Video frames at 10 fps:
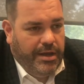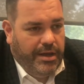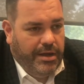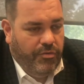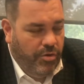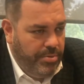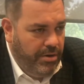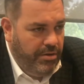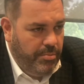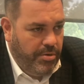Uh, grew up
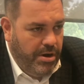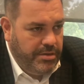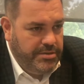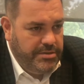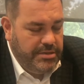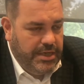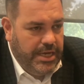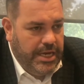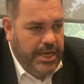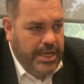here in the Bronx
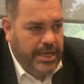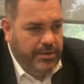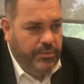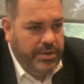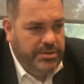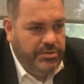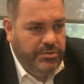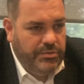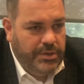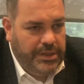and uh, went
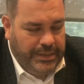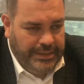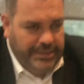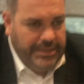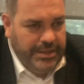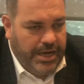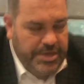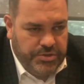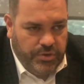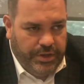to uh,
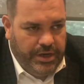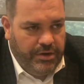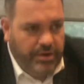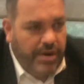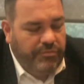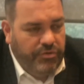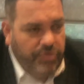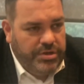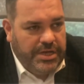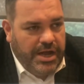high school here and got
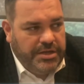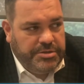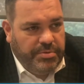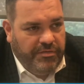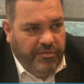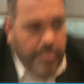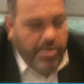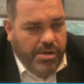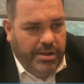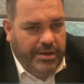recruited to college to play
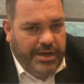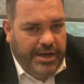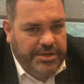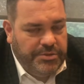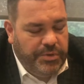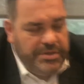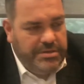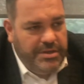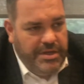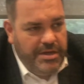football. And I actually went
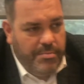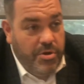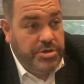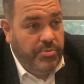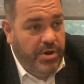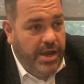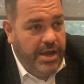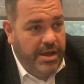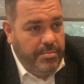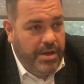to the uh, Merchant Marine
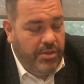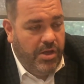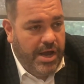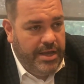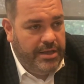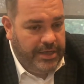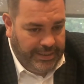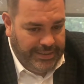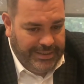Academy out in Long Island.